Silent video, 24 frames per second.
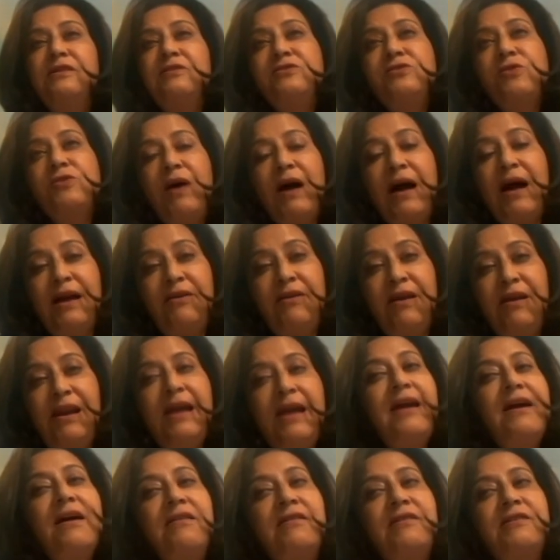So I
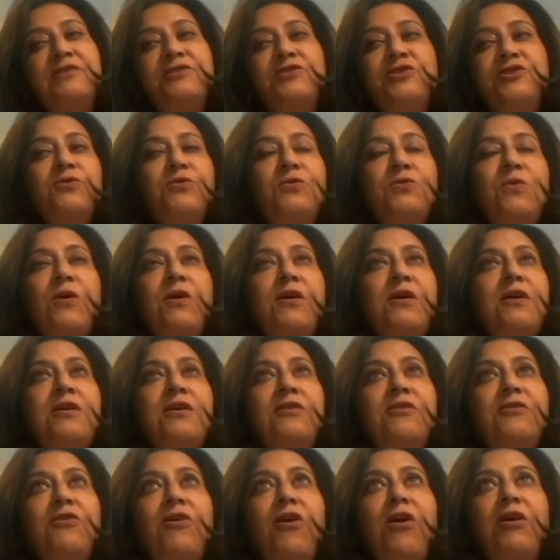really urge you
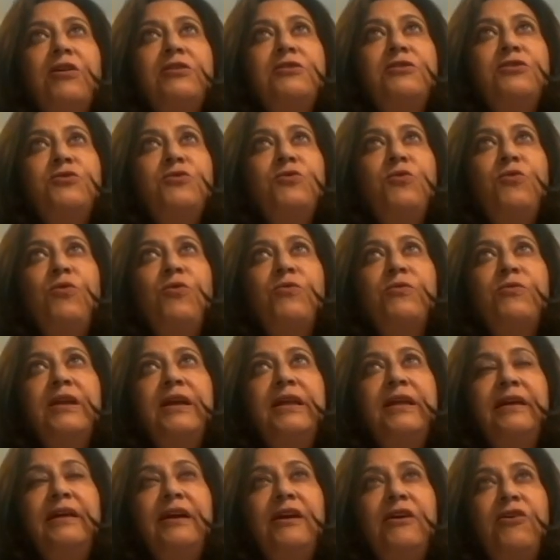not to
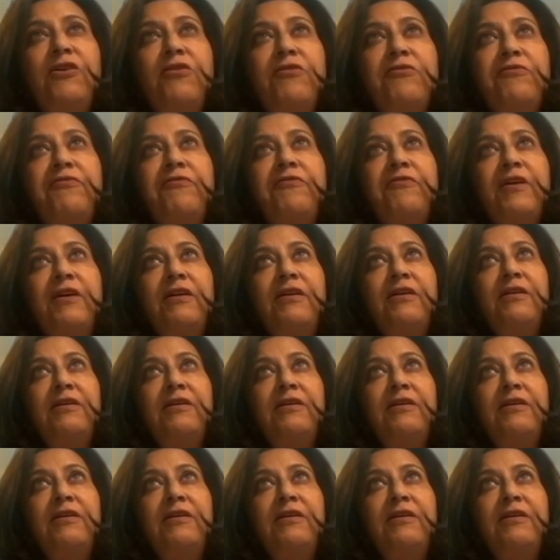only think of,